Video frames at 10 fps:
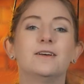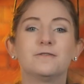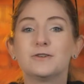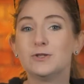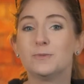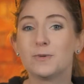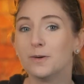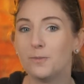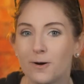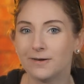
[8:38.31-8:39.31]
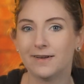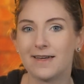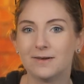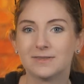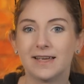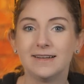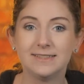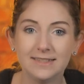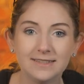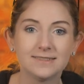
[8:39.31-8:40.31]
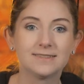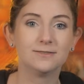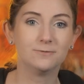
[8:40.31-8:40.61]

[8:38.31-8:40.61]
For super important items like tickets,